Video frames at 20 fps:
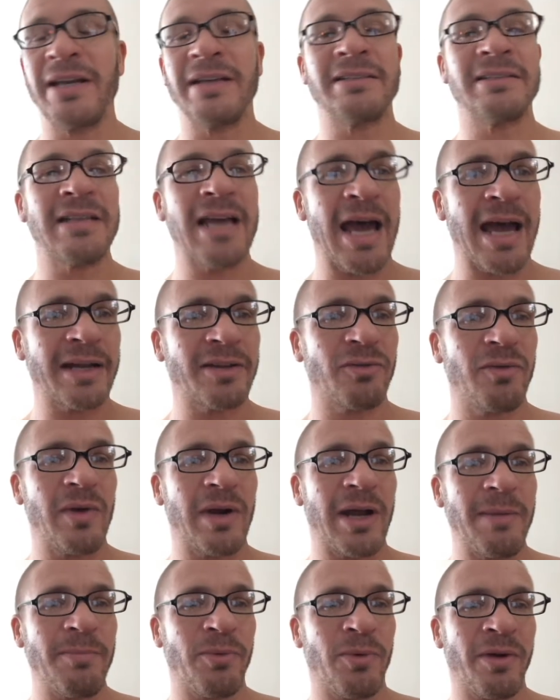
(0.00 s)
exactly
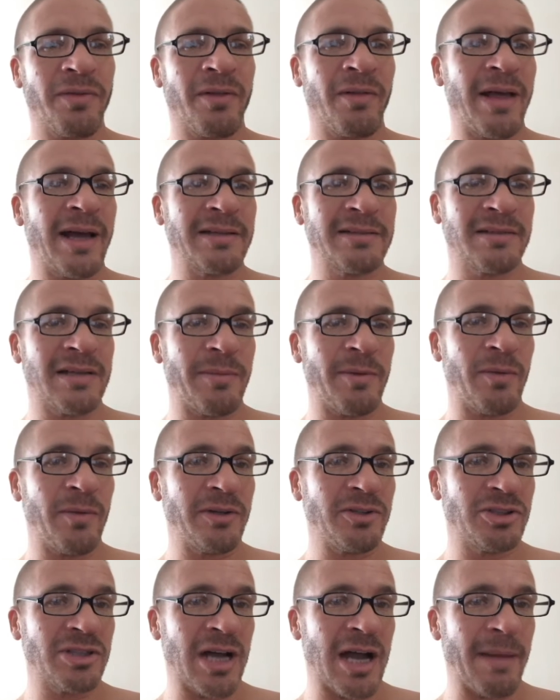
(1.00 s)
what I bought the last time I
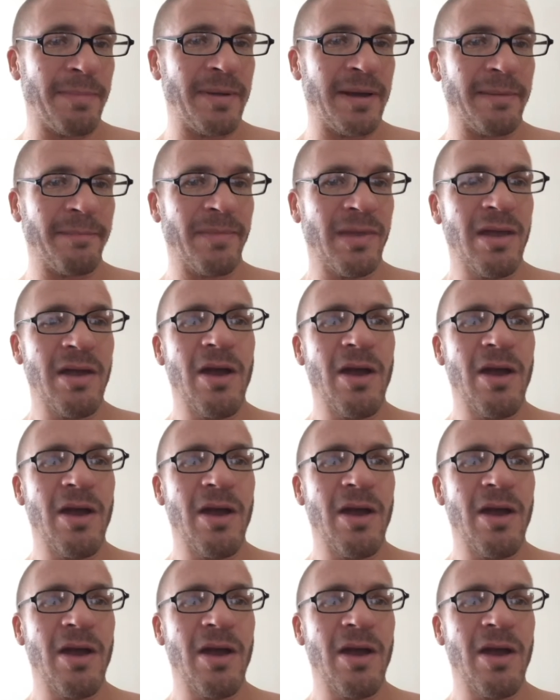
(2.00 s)
went shopping.